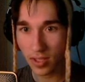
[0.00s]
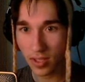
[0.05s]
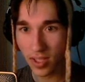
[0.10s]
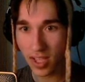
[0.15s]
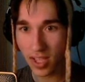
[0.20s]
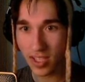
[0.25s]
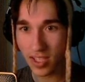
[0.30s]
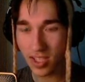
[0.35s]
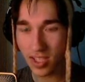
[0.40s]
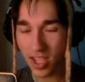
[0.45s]

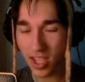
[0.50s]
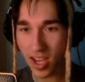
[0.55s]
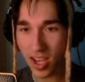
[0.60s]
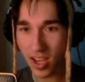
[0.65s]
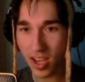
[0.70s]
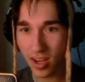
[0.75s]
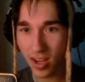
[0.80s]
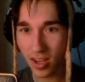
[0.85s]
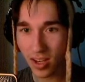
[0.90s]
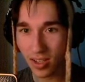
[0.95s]
nice
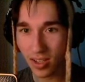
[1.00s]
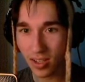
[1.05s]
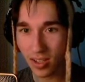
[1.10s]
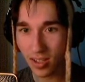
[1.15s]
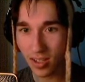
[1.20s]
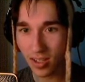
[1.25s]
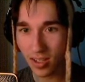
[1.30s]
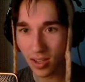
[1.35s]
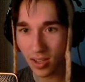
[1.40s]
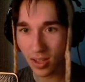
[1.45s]
chair!
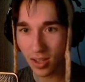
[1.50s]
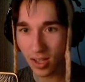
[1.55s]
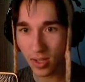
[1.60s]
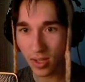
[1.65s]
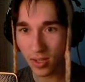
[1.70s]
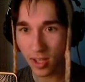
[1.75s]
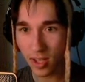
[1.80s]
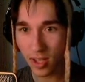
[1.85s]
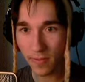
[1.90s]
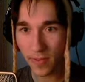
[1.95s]
Look
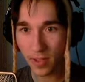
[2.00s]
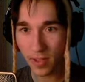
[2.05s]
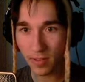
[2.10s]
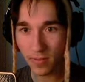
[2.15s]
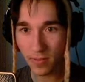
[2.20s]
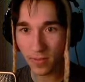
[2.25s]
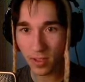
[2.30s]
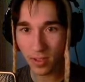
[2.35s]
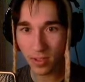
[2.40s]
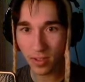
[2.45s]
what I found
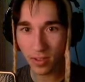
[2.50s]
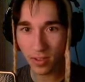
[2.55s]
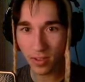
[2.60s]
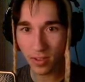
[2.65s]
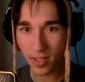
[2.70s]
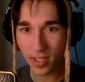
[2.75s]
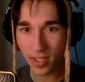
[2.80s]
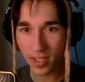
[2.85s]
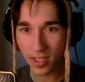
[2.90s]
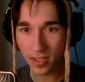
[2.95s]
for you.
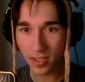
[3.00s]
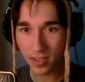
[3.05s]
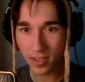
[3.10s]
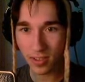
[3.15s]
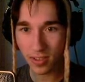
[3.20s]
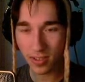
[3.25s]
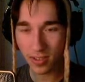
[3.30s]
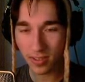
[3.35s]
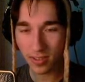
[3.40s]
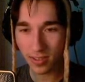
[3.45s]
It's a note.
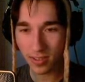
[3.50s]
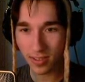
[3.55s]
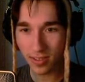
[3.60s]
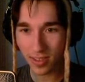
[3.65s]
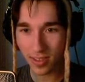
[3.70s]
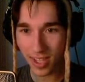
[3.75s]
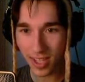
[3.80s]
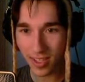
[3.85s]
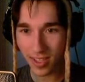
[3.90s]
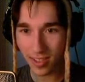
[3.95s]

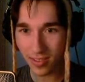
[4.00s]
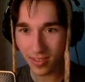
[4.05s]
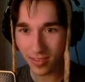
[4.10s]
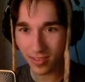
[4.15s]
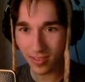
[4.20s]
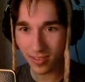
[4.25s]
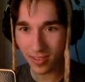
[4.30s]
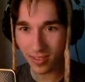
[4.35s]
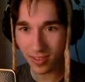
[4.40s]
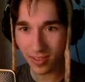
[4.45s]
Thank you.
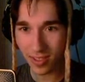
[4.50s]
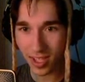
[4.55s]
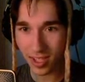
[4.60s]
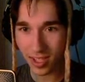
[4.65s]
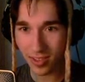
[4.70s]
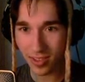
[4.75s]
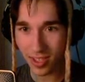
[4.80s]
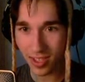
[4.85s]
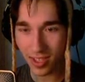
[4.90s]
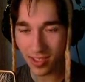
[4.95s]

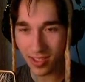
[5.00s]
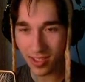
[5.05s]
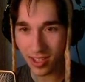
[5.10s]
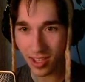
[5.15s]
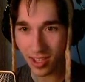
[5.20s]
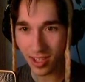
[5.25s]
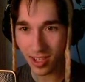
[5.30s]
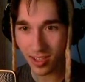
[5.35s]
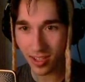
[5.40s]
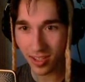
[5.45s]
Thank you, nice
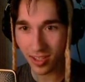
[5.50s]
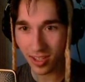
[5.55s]
chair.